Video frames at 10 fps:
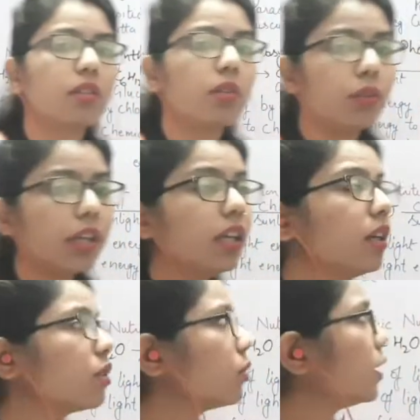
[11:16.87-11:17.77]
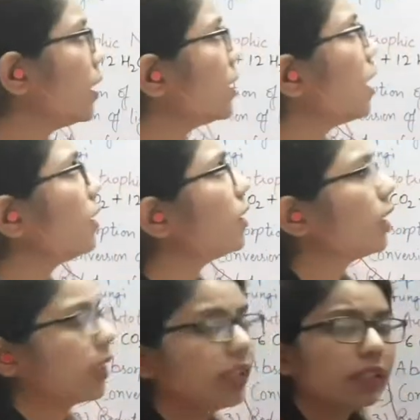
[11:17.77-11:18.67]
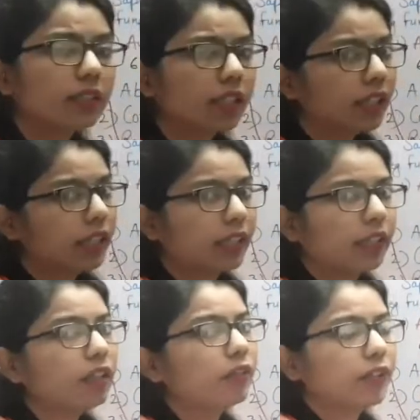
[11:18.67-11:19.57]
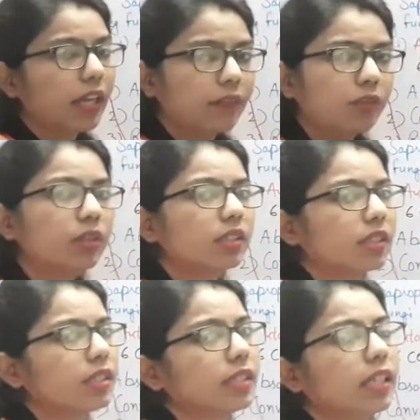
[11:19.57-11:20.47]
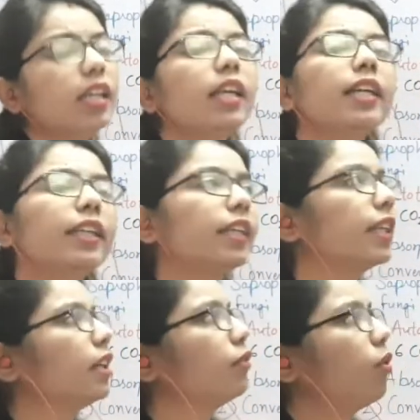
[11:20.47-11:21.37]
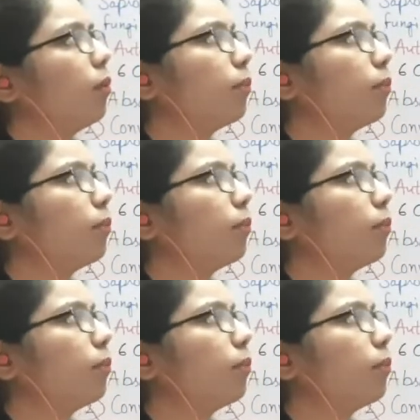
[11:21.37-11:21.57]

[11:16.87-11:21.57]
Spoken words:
Okay, so these are the things here we have to discuss in a detailed form.